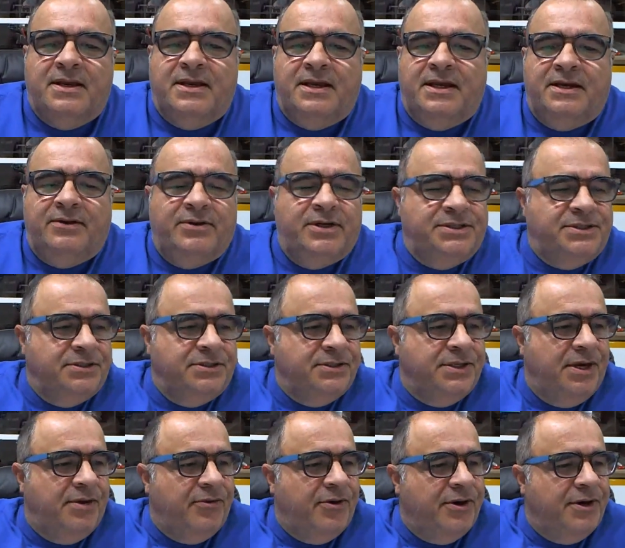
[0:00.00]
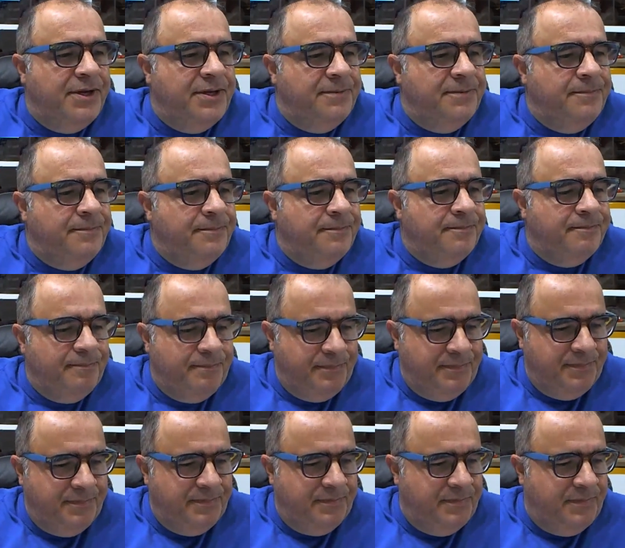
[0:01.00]
Hey, Reginald, how are you?
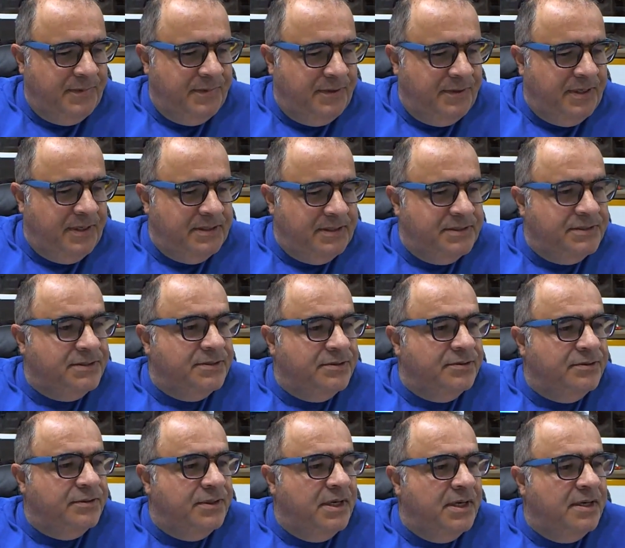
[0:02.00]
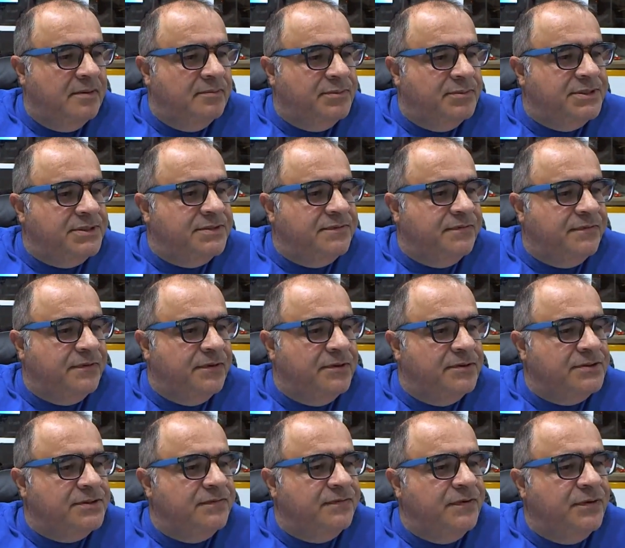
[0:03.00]
All right, so I'm just, for
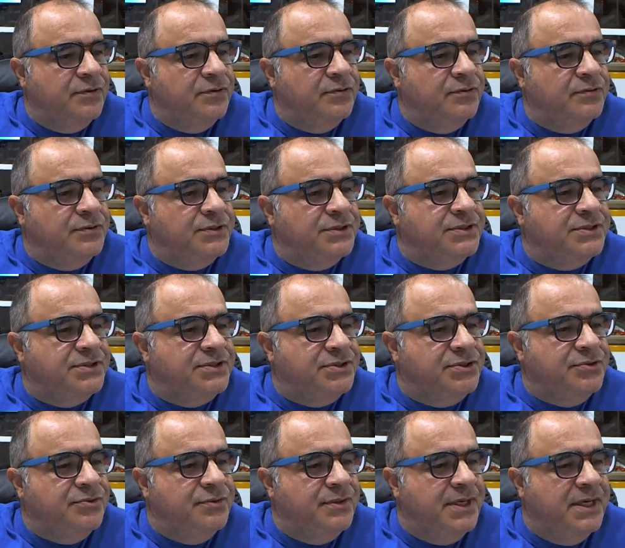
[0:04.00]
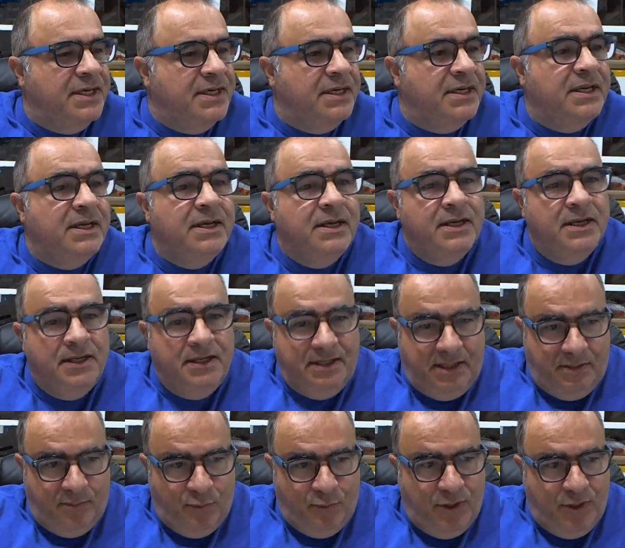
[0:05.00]
those of you who just tuned in,
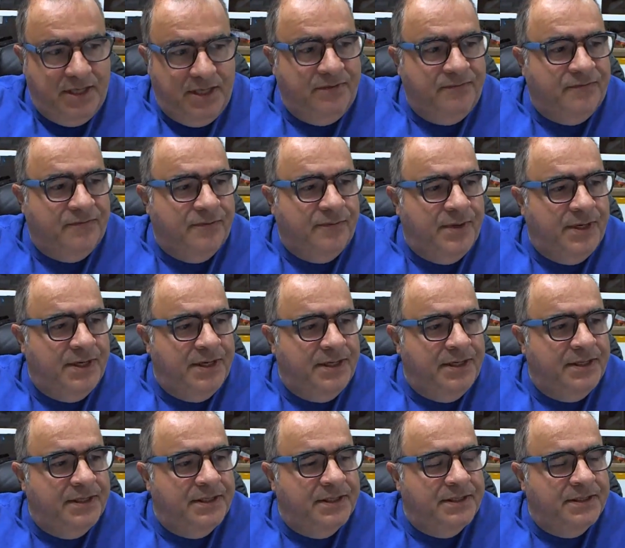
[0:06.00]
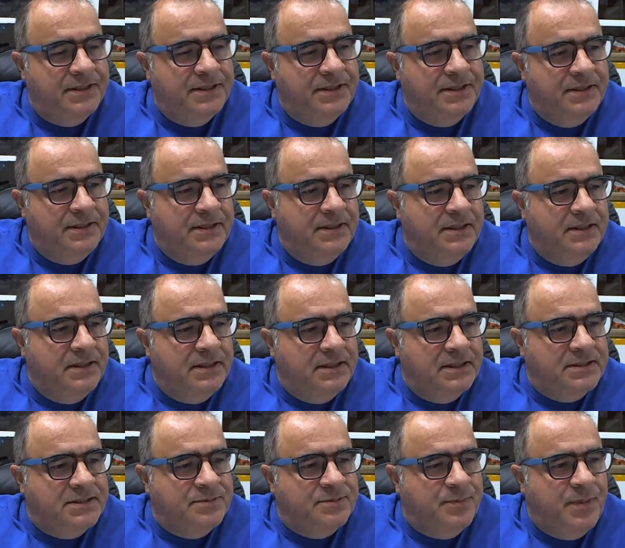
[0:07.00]
I'm waiting for my
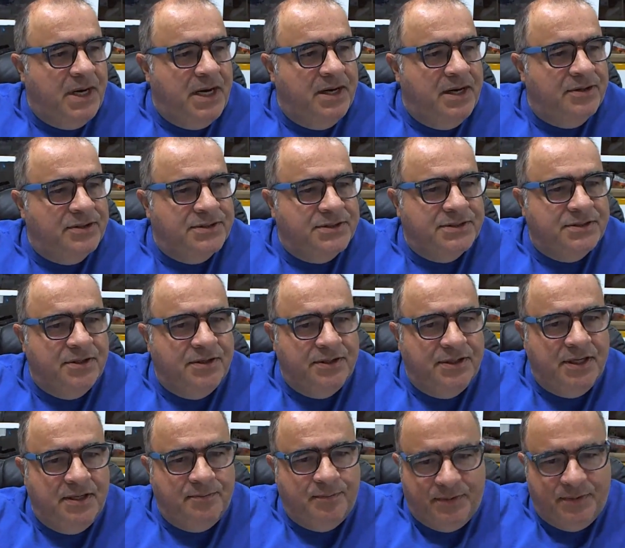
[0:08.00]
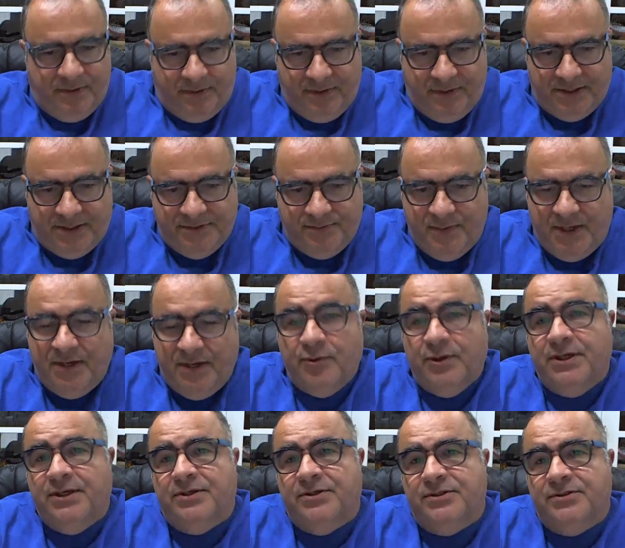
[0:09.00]
Aspire to start up because my
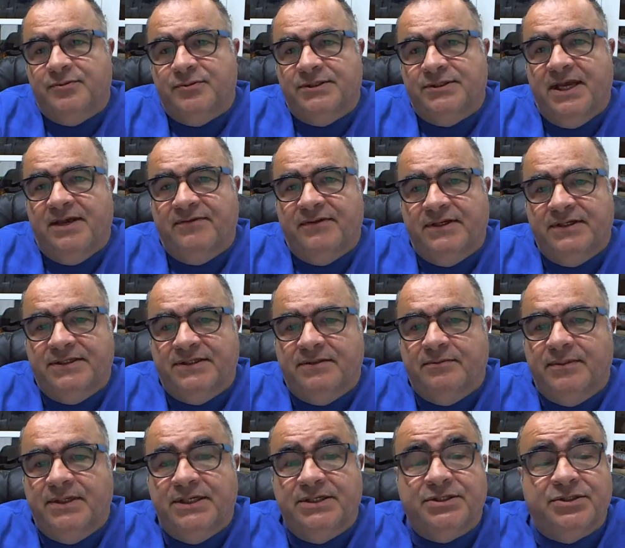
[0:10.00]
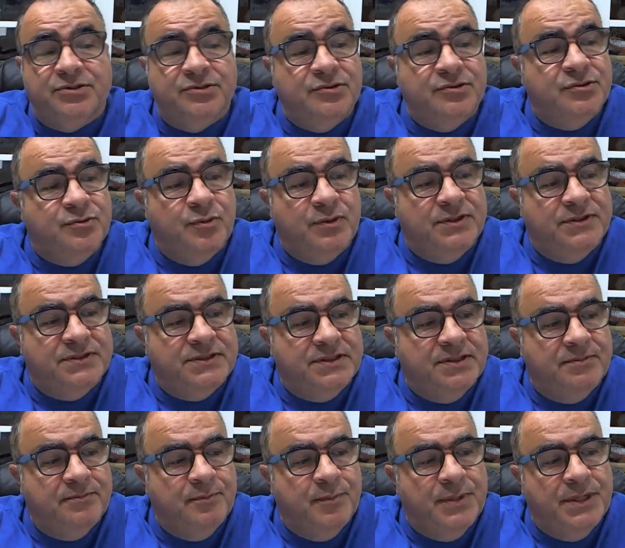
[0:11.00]
Windows was having some issues with
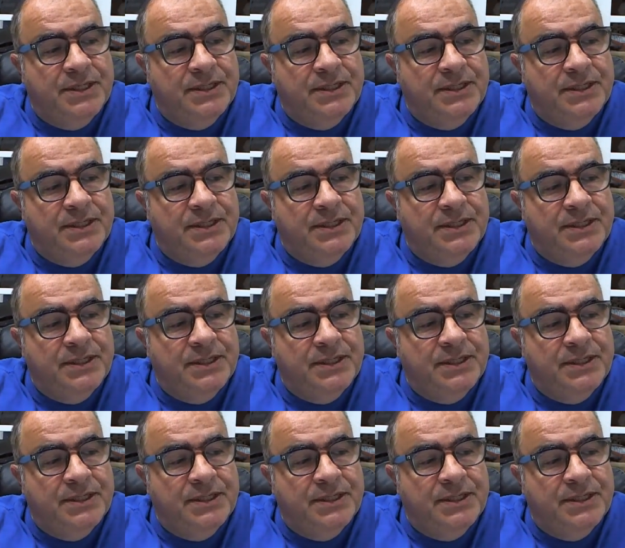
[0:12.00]
some